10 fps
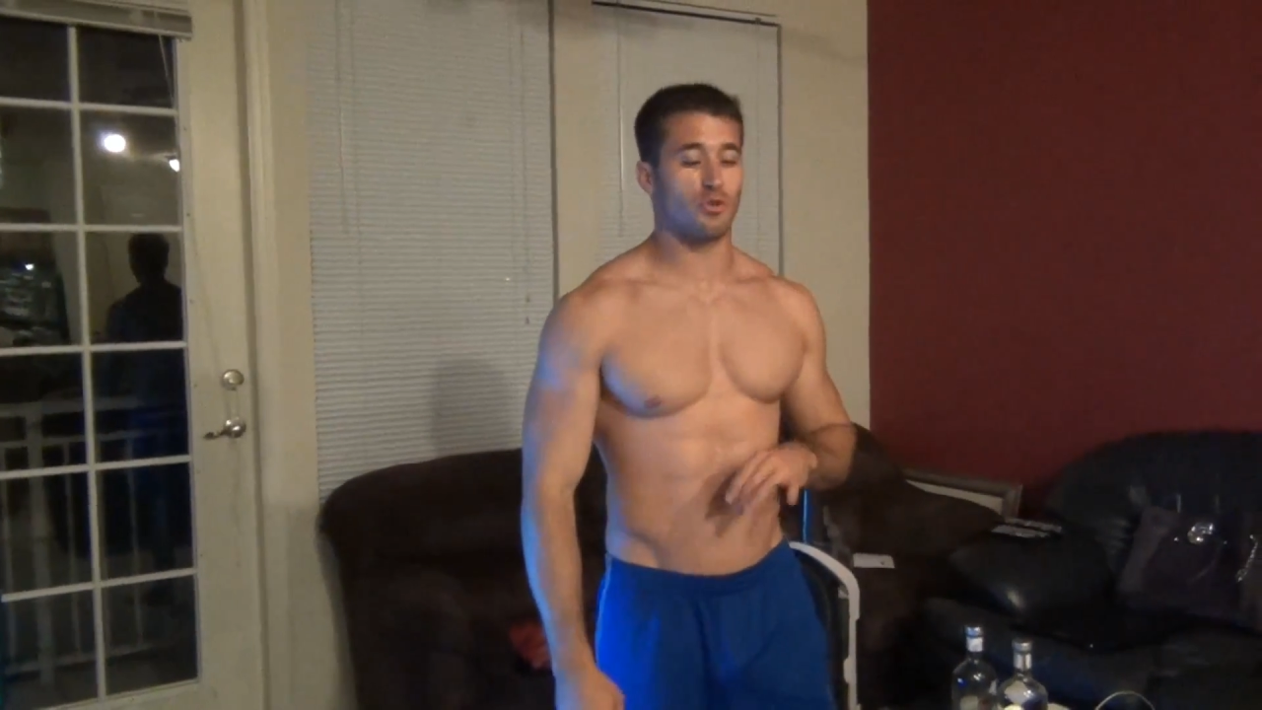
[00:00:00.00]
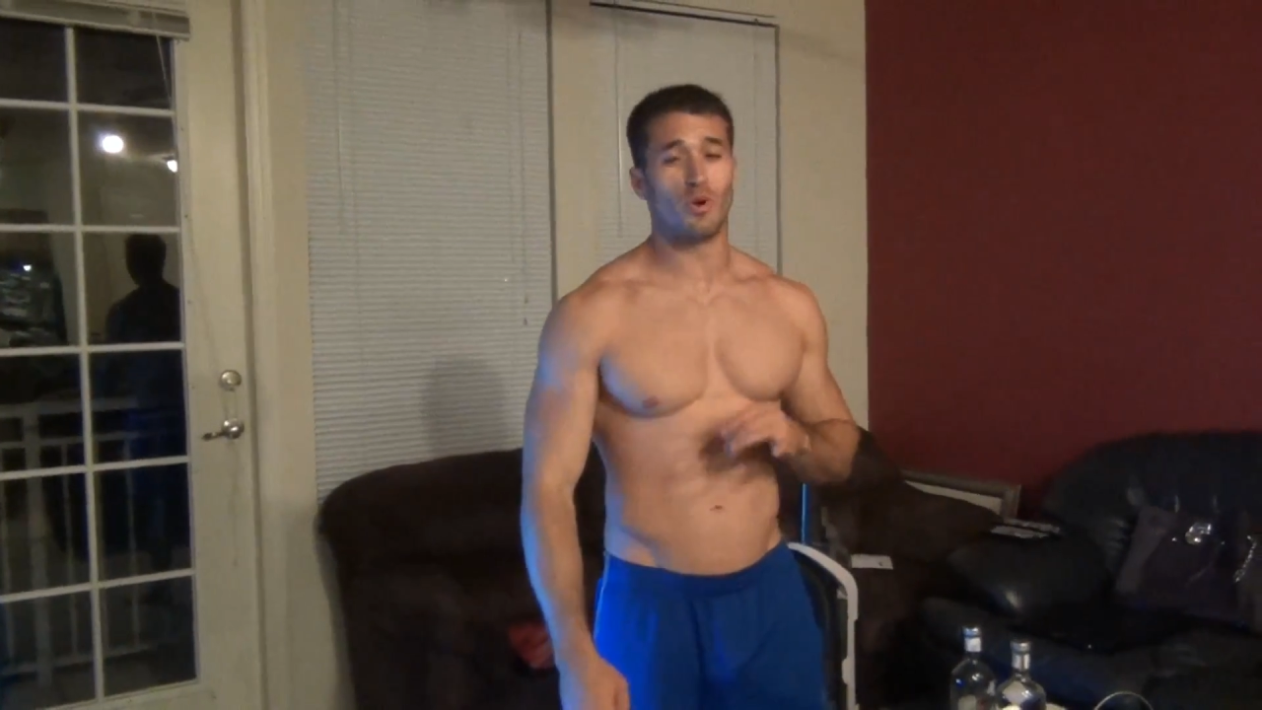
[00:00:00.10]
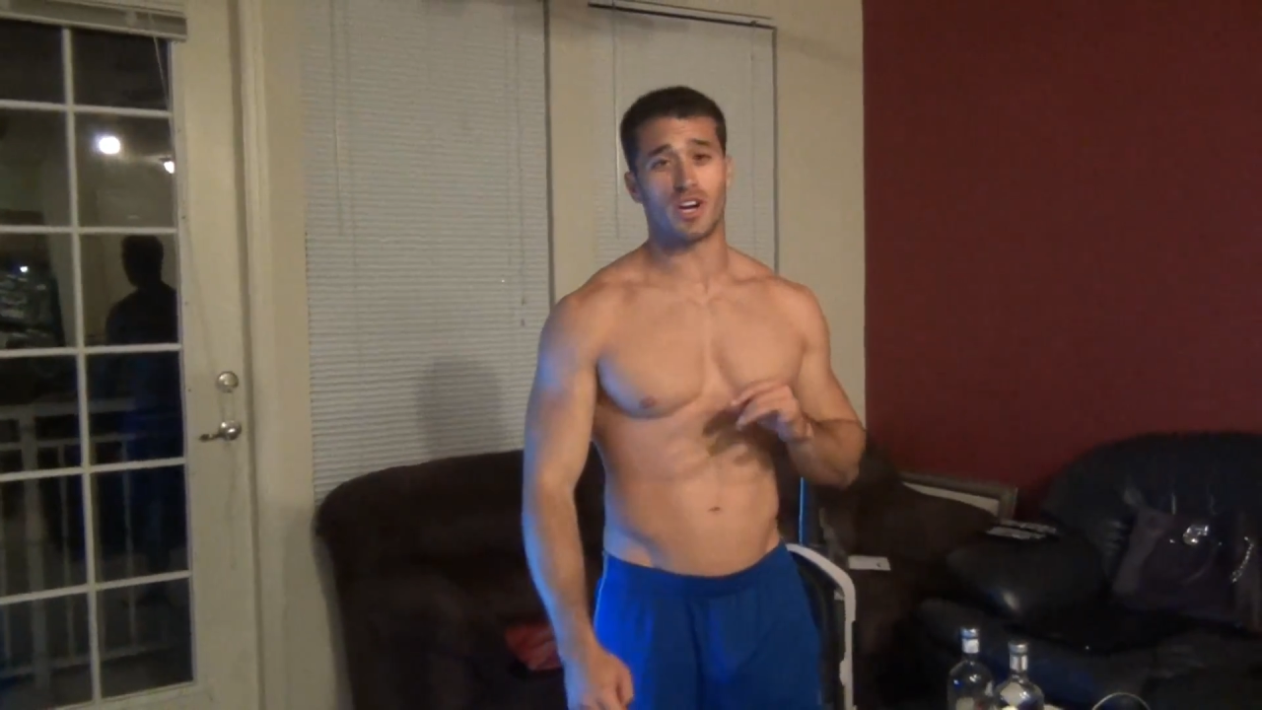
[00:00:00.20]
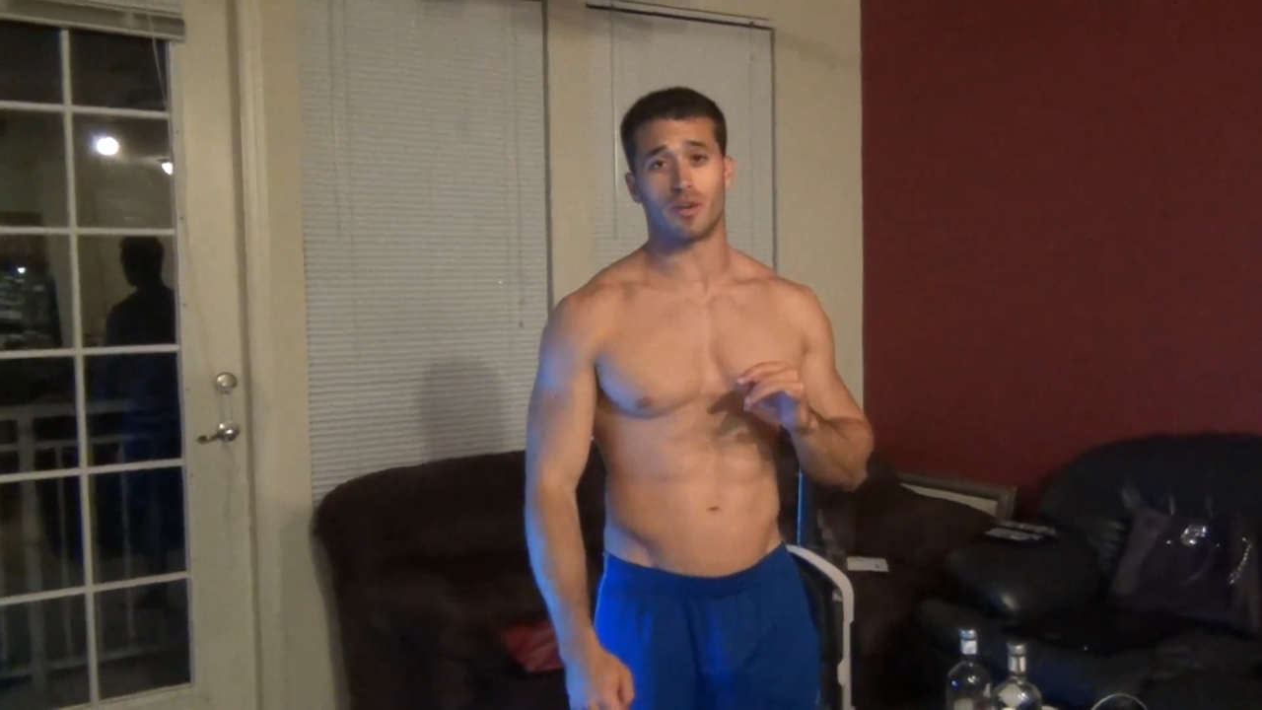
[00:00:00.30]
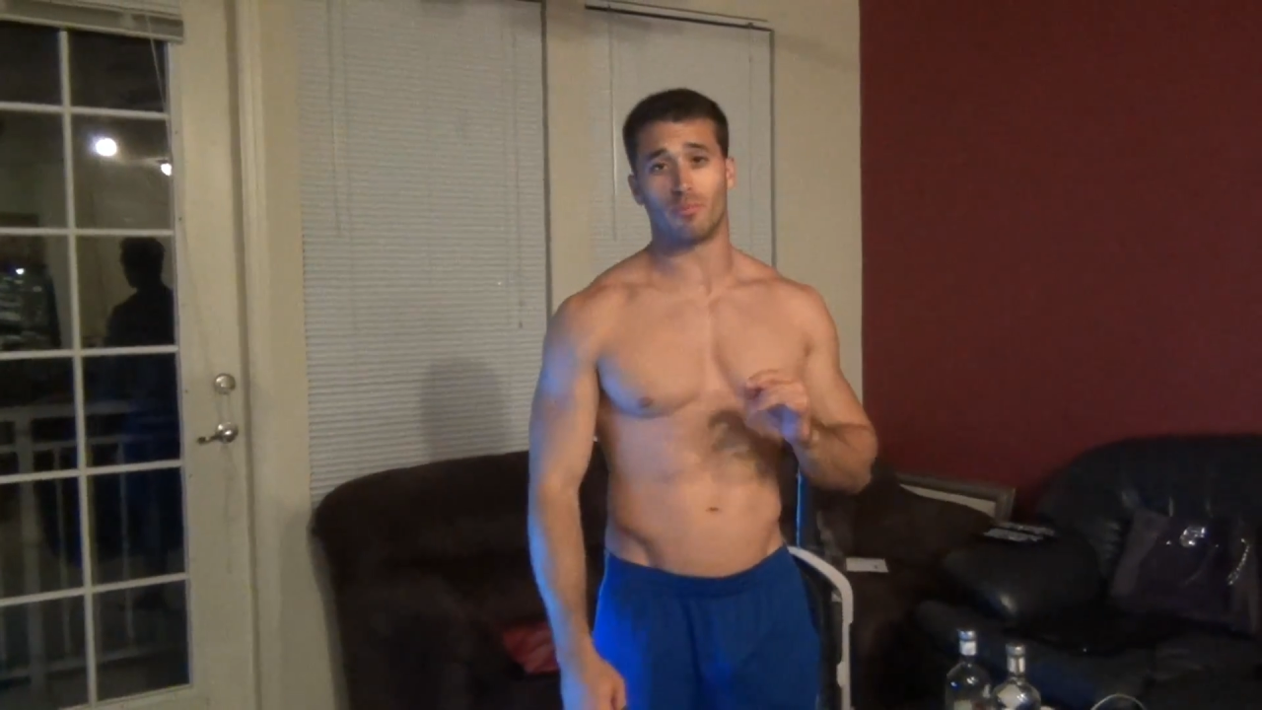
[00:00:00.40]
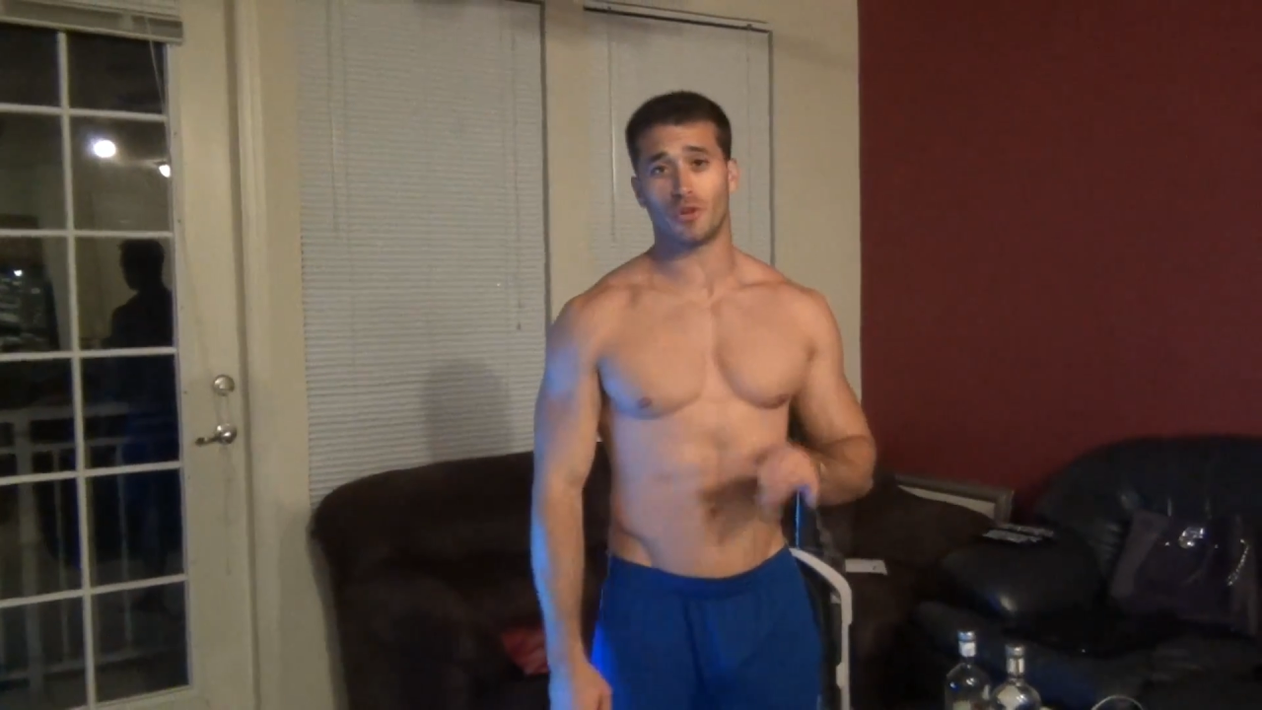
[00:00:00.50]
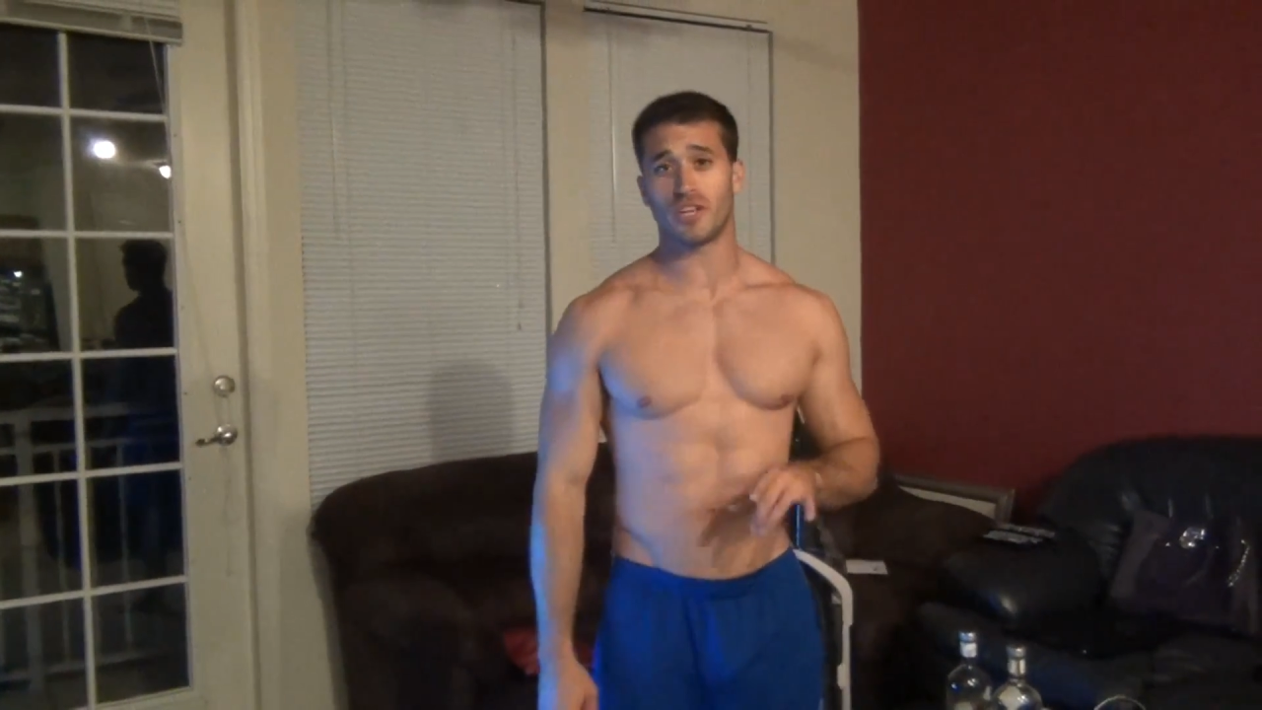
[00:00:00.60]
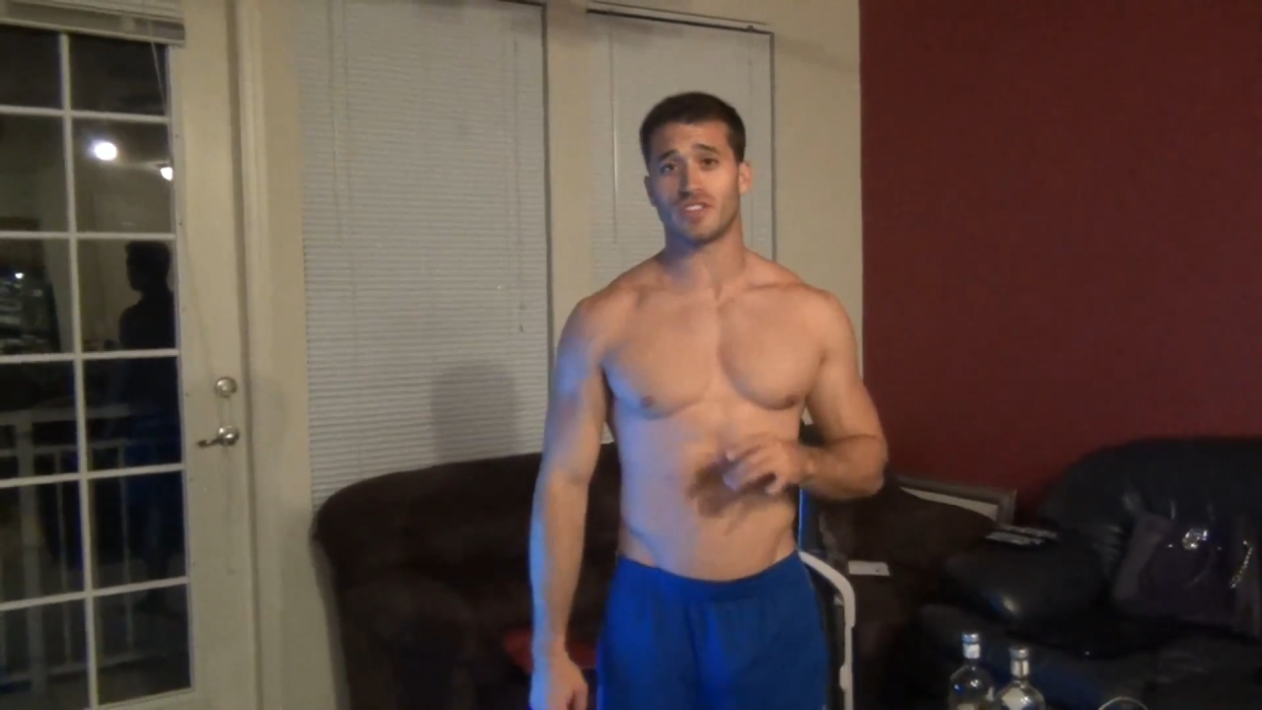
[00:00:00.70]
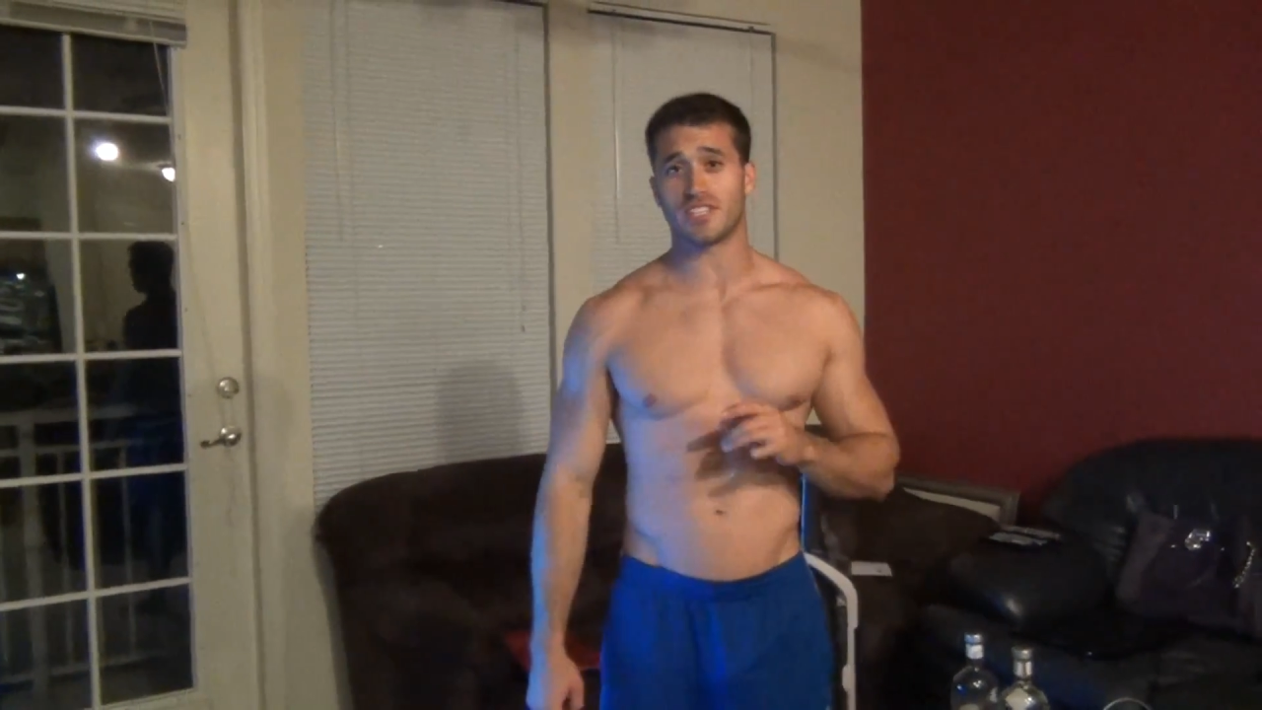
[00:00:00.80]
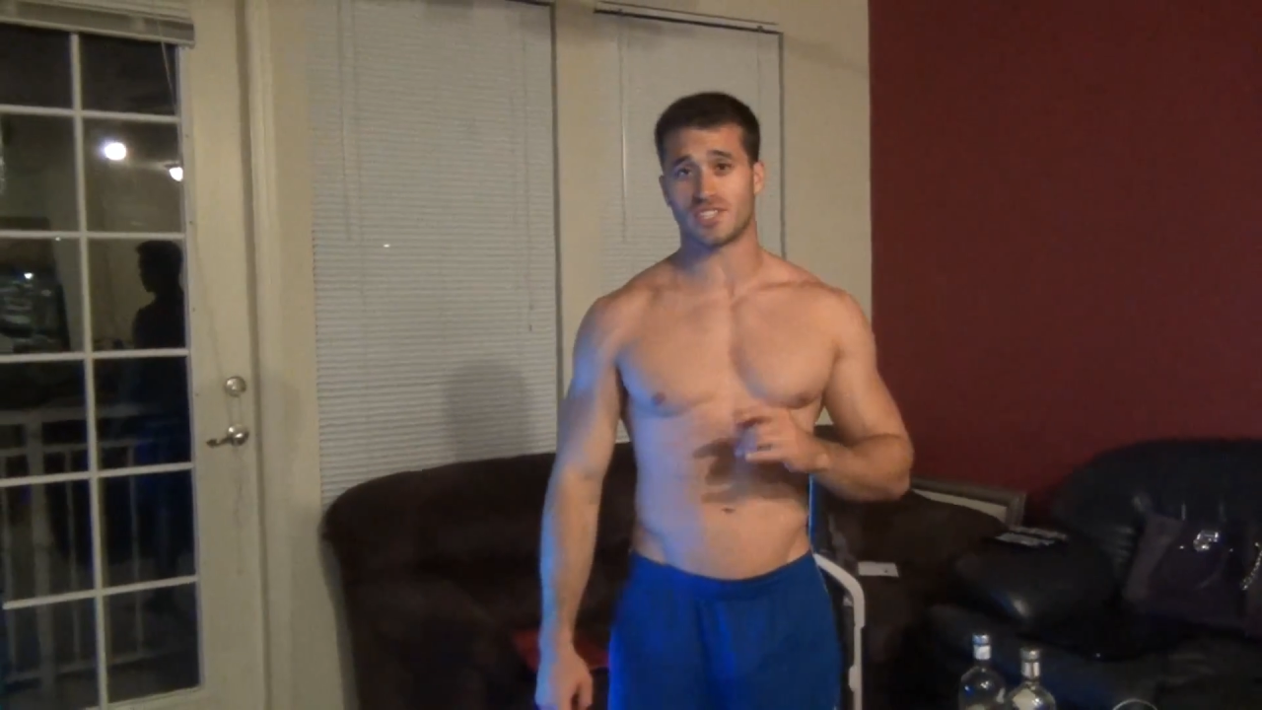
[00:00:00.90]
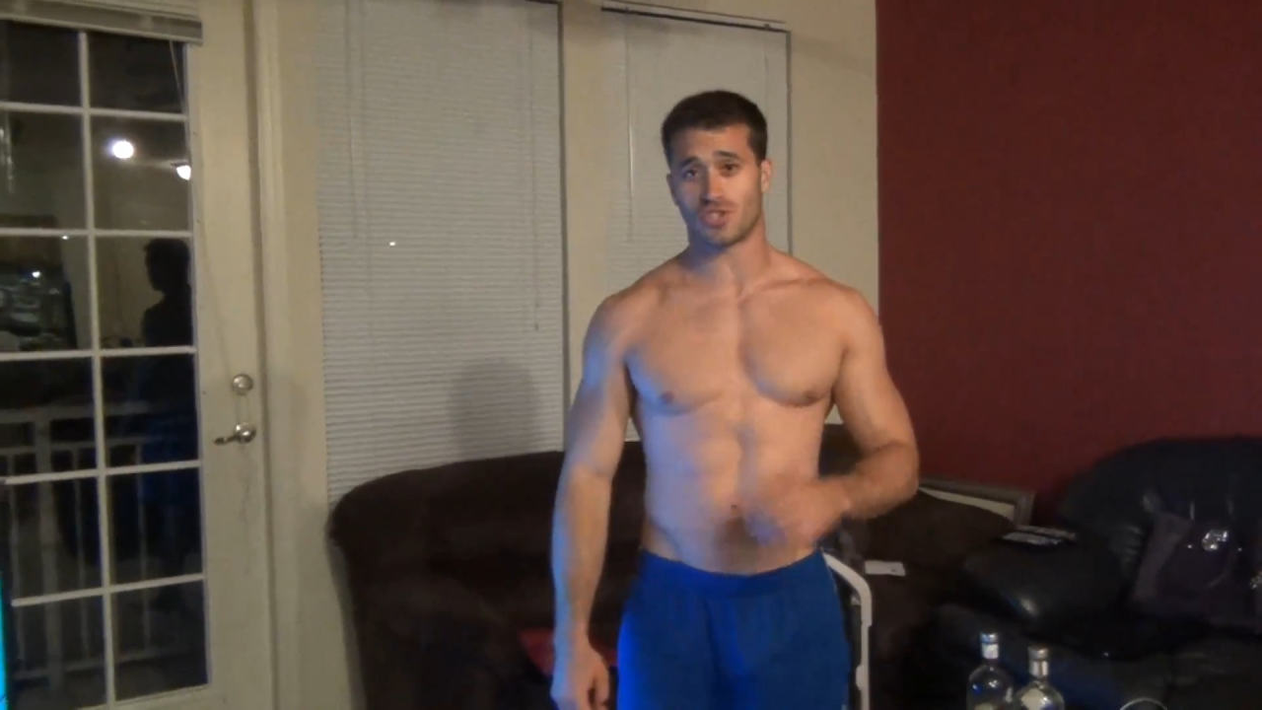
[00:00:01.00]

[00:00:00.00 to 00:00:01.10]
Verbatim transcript: You want to complete this